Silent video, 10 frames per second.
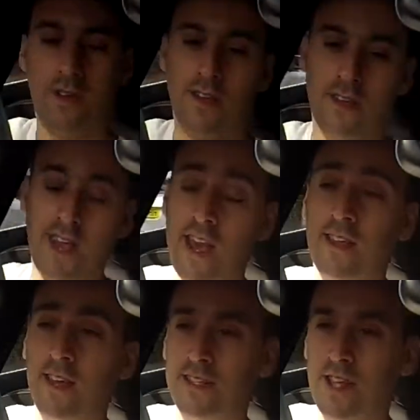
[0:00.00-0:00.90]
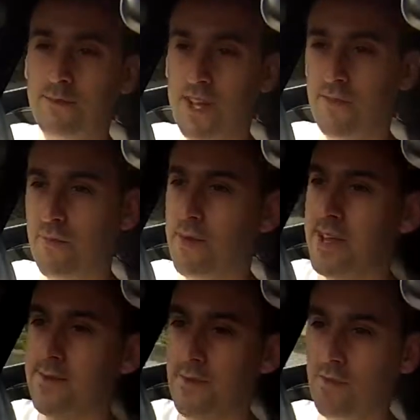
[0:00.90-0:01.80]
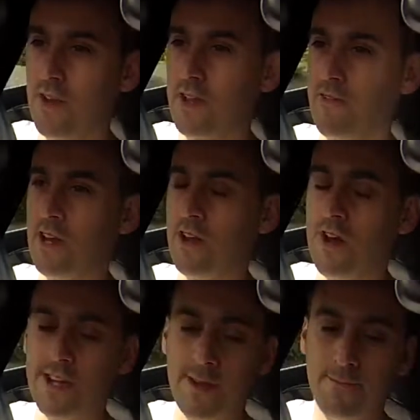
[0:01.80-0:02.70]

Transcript: yeah, it gets thumbs up from me. Really like it.